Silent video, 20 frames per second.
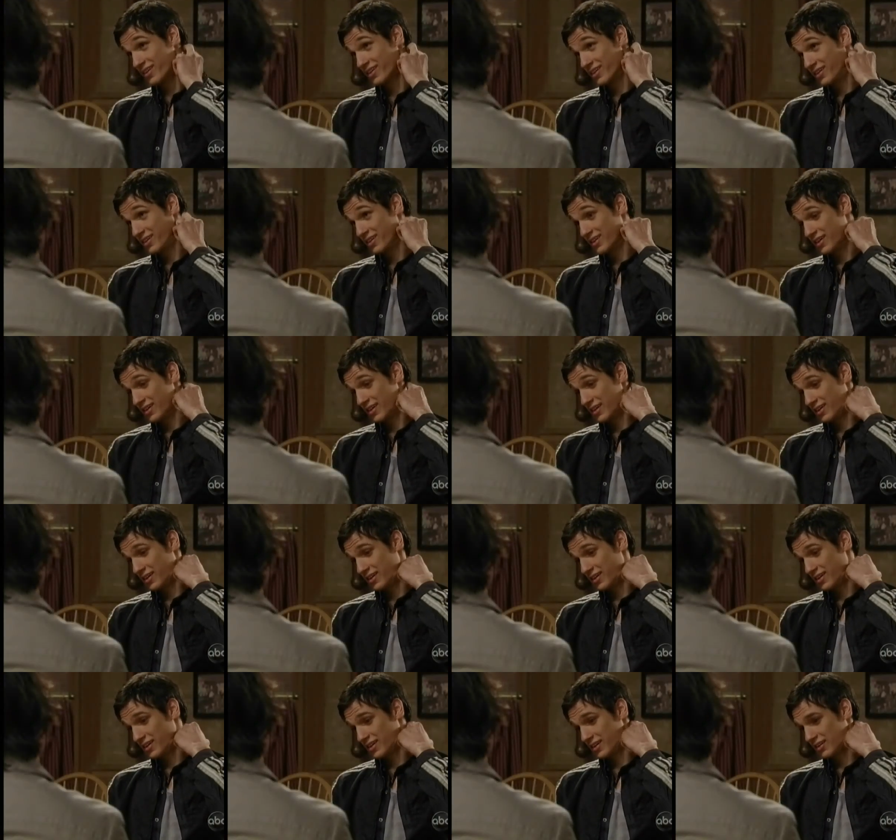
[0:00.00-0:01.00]
her up like that.
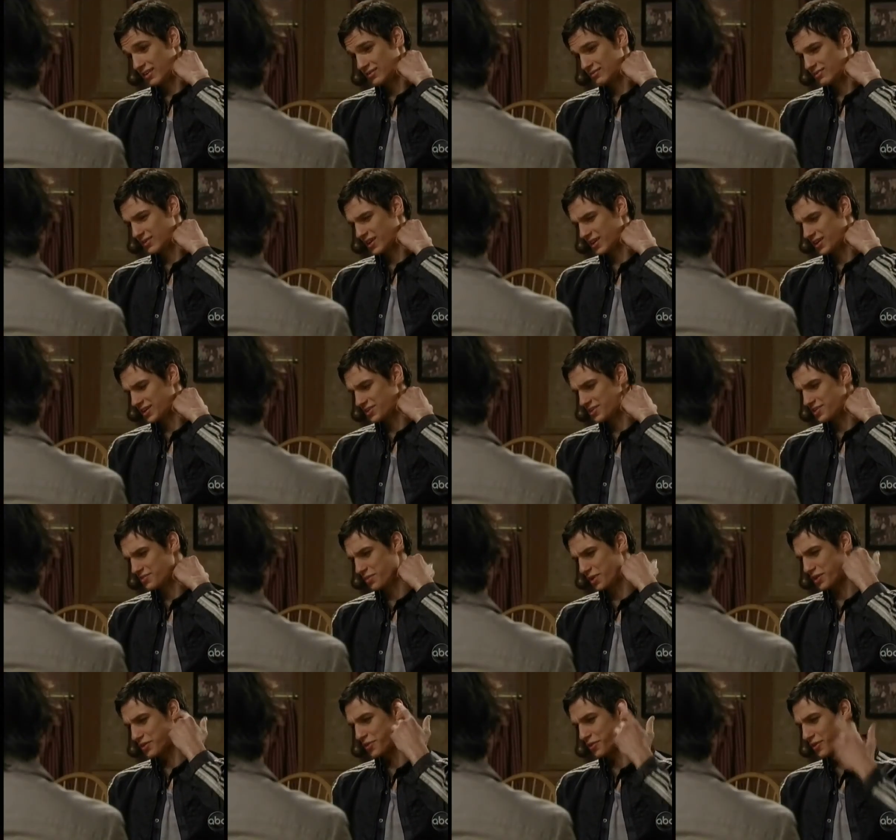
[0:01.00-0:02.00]
Uh, she's
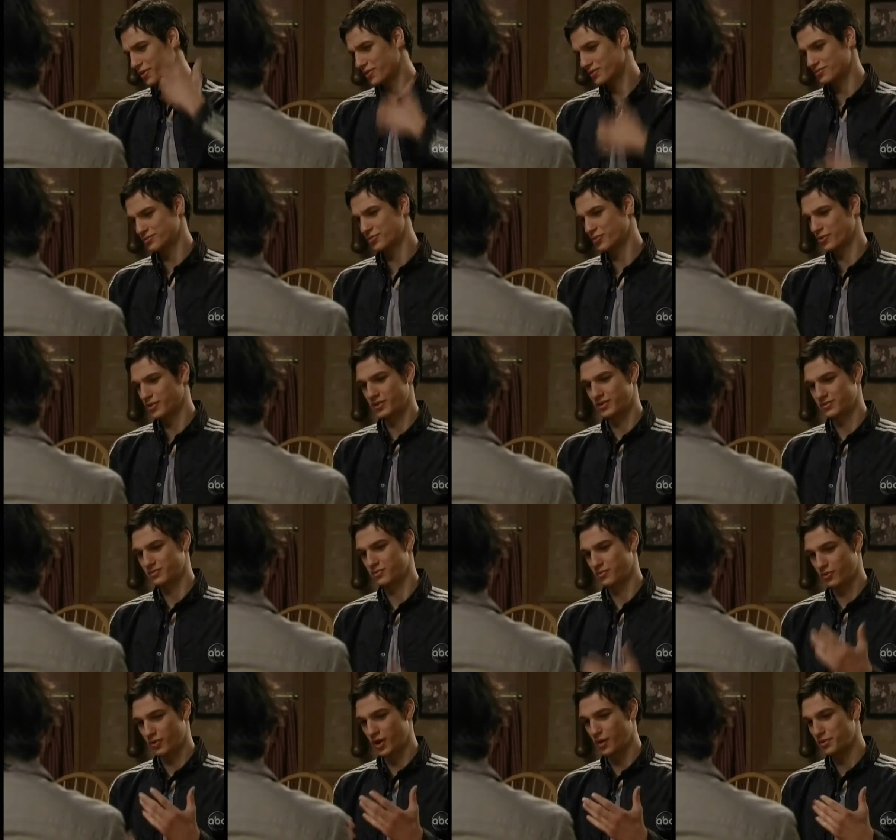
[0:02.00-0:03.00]
my girl.
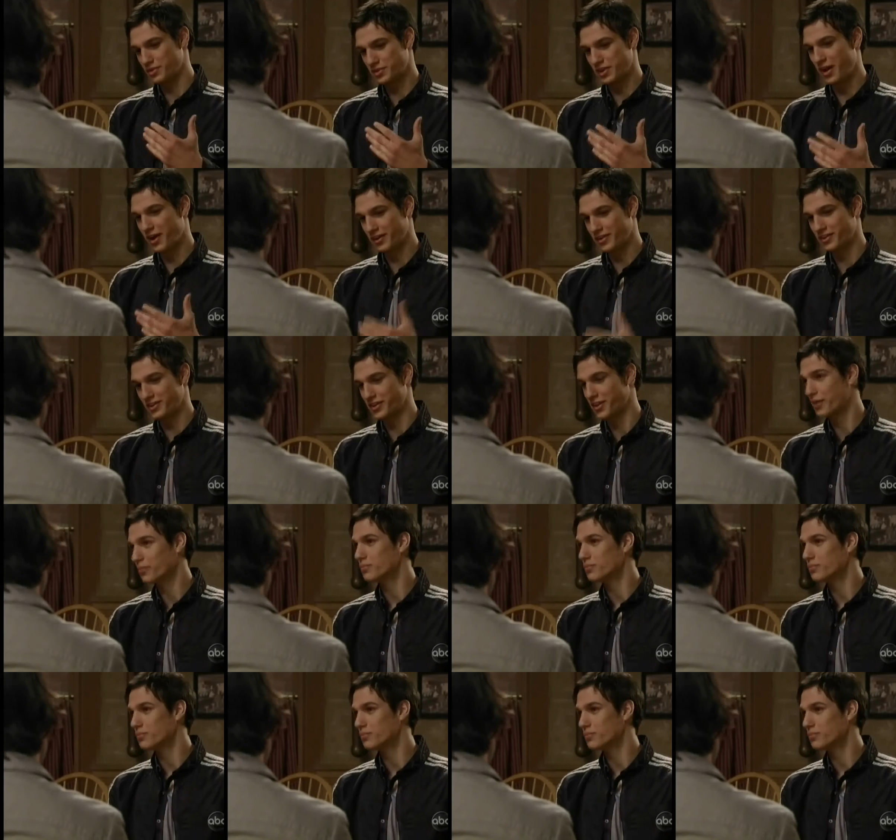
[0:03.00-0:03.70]
We're always talking it up.